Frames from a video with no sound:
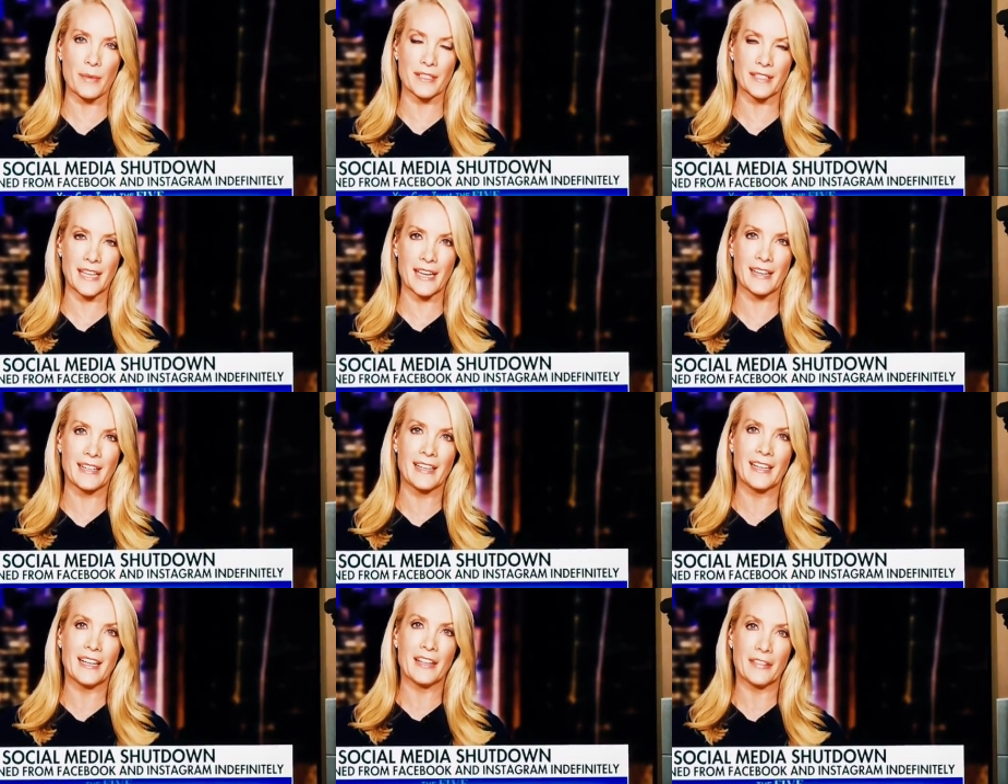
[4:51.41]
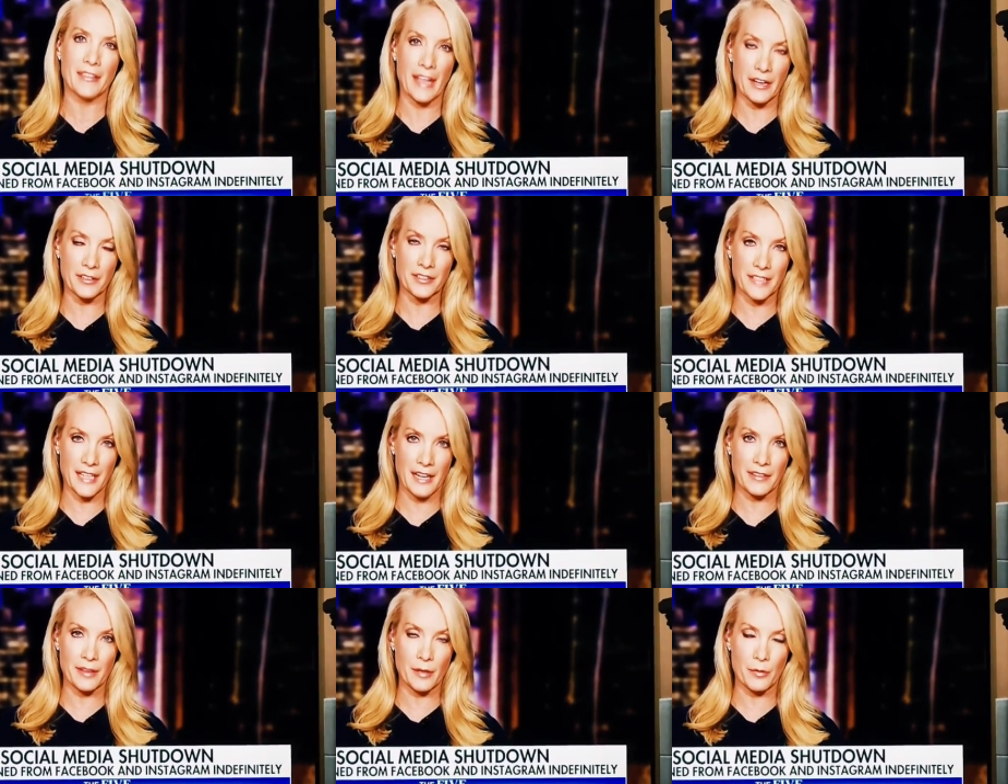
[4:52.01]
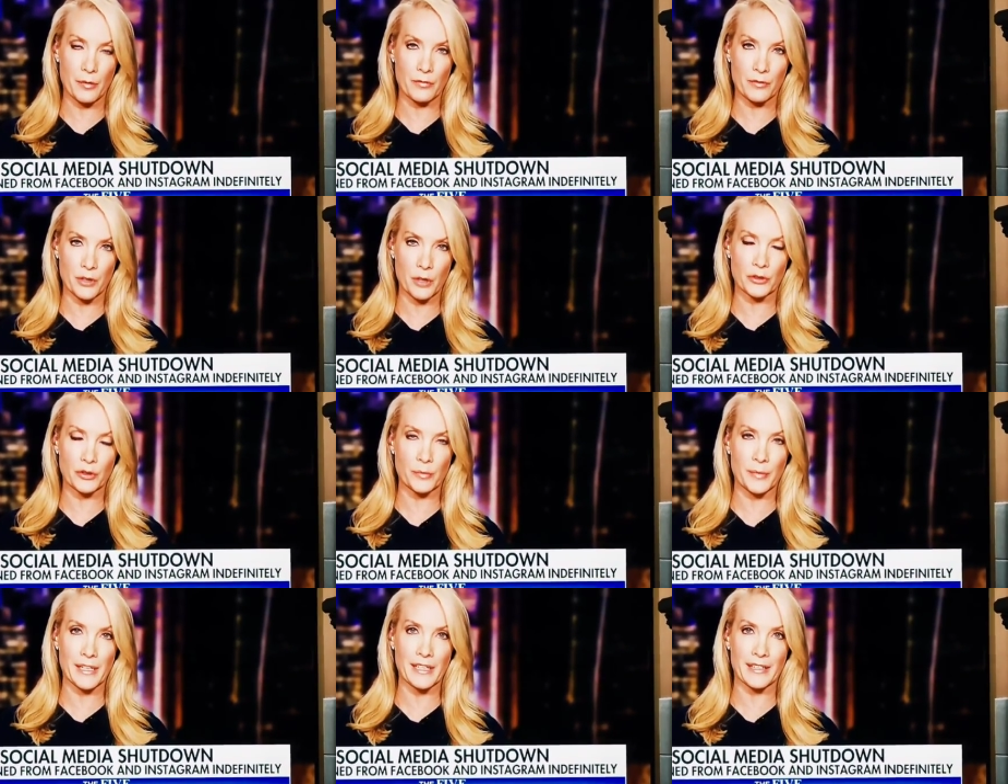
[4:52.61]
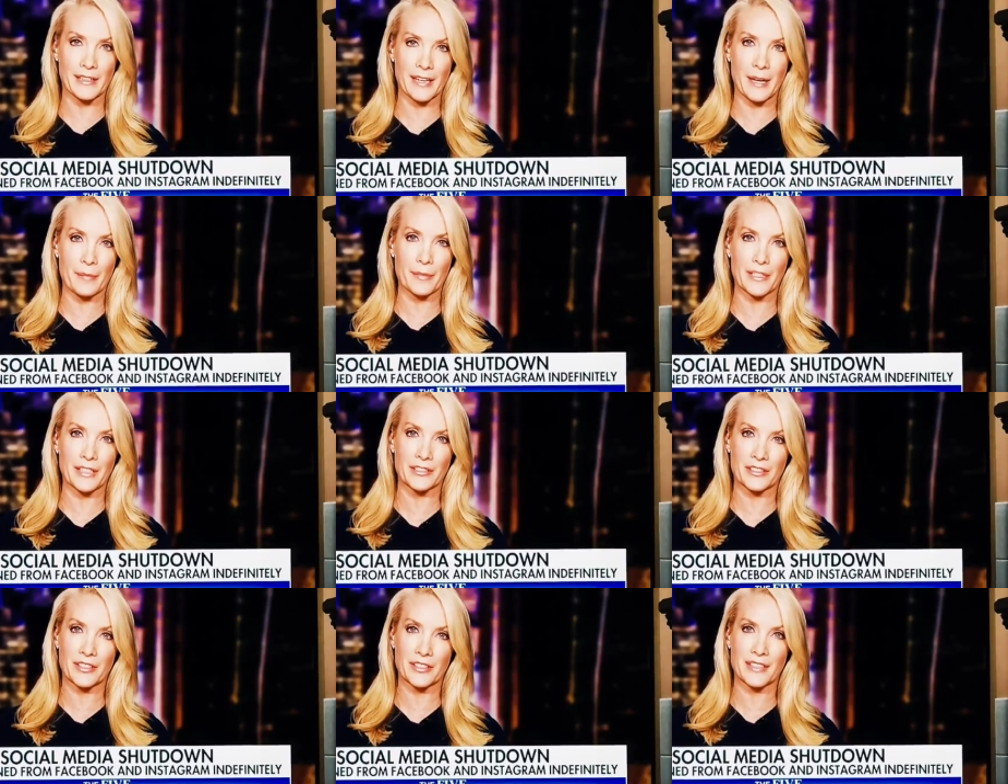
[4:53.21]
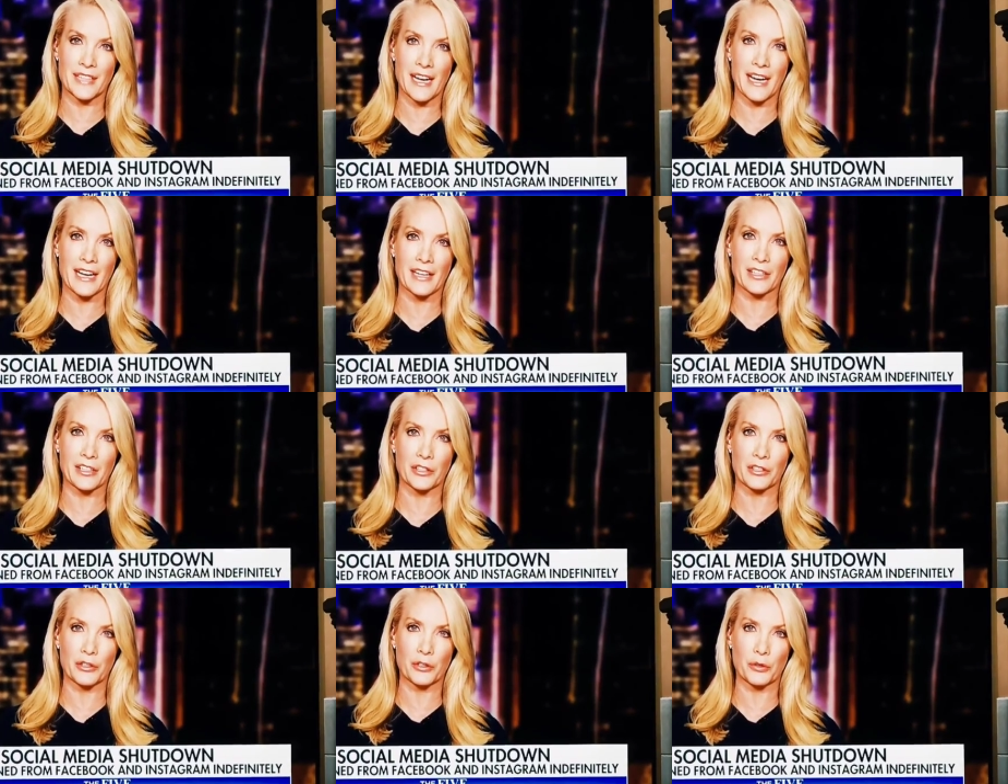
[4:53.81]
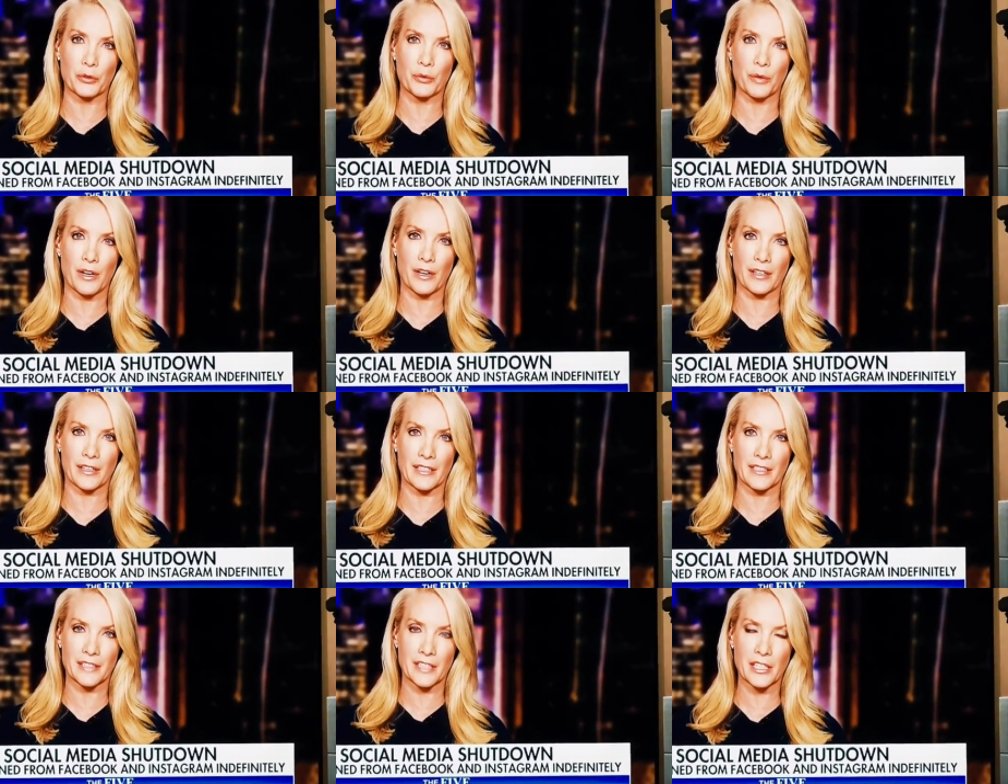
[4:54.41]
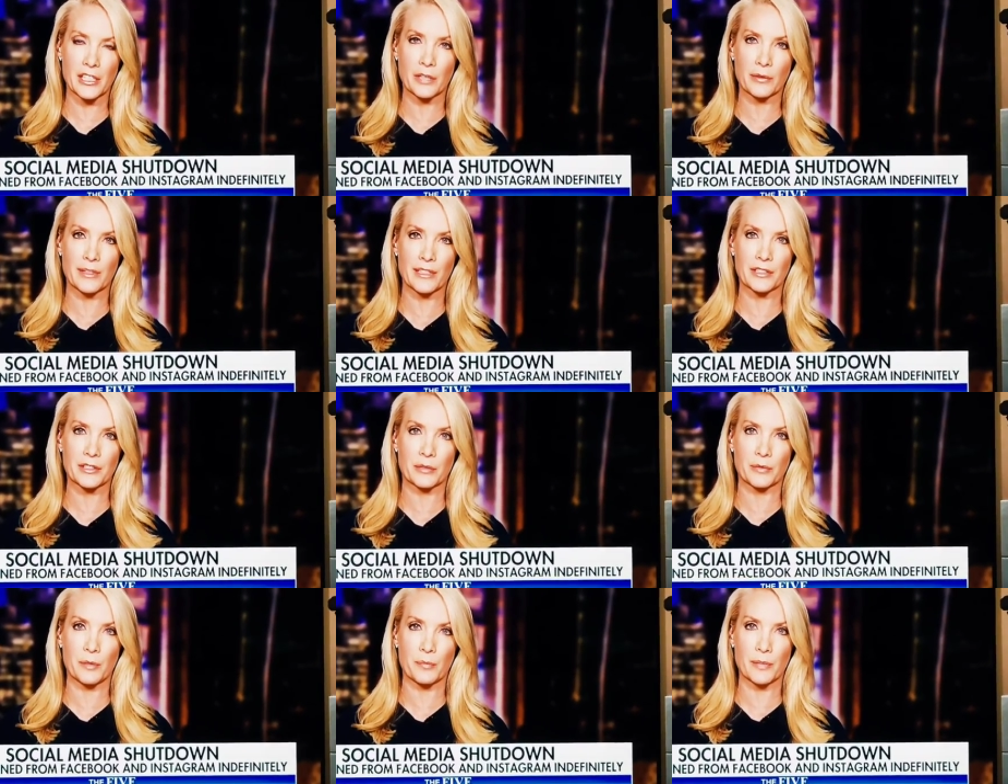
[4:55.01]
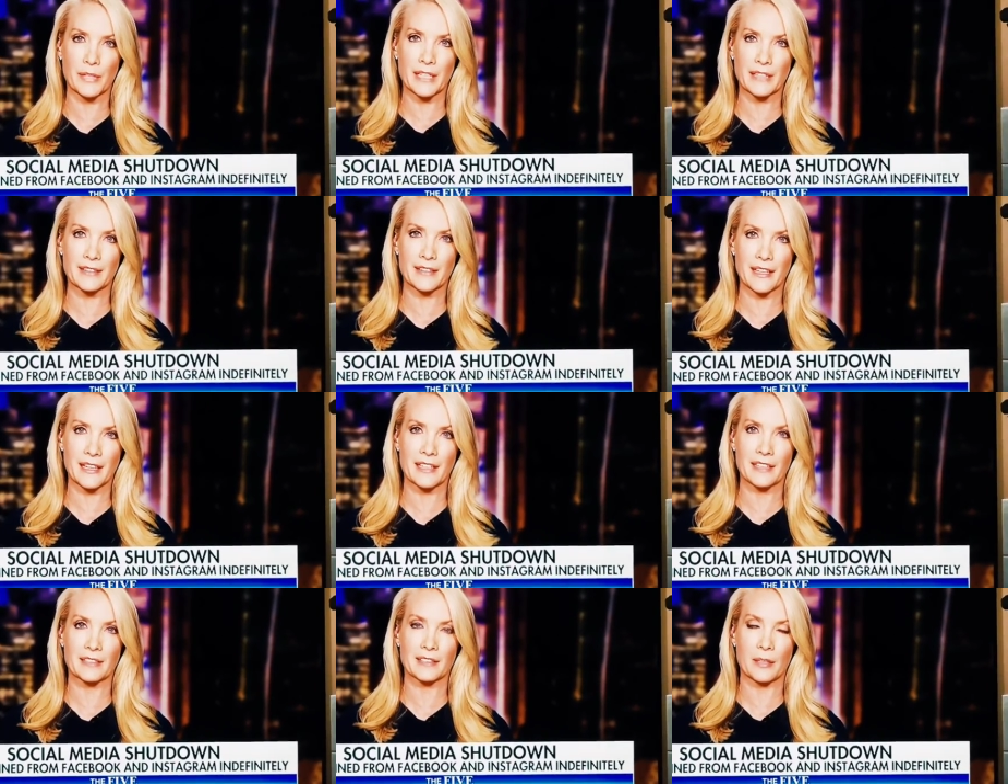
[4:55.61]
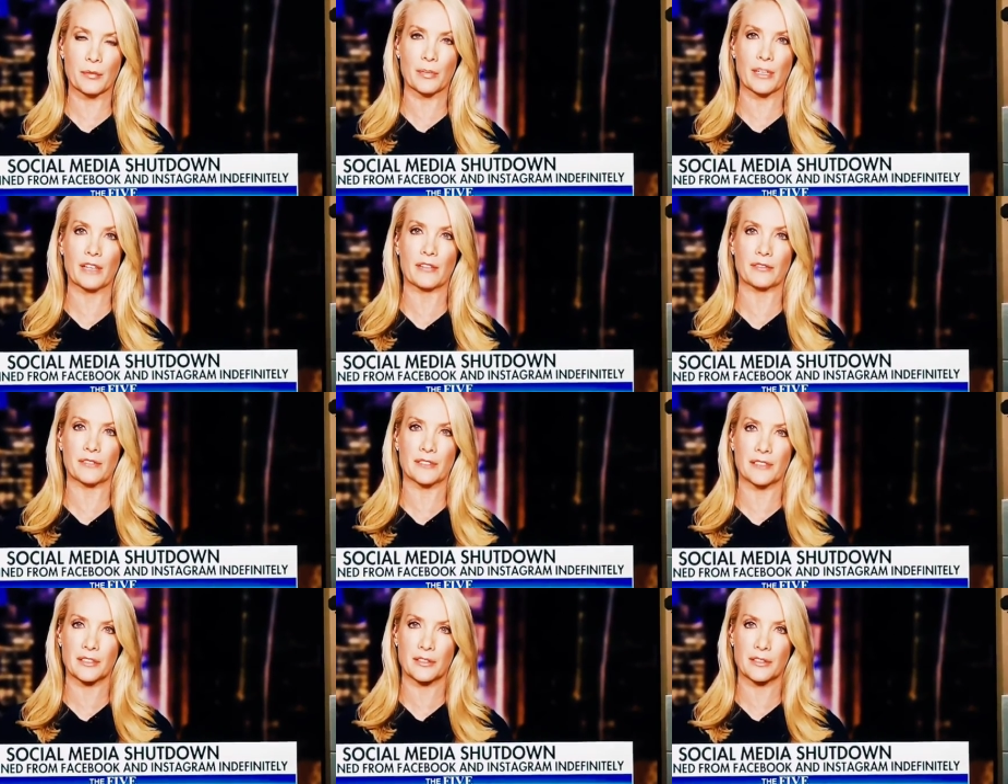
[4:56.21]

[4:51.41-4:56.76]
It's that they are the social media companies are saying you are continuing to repeat things that we have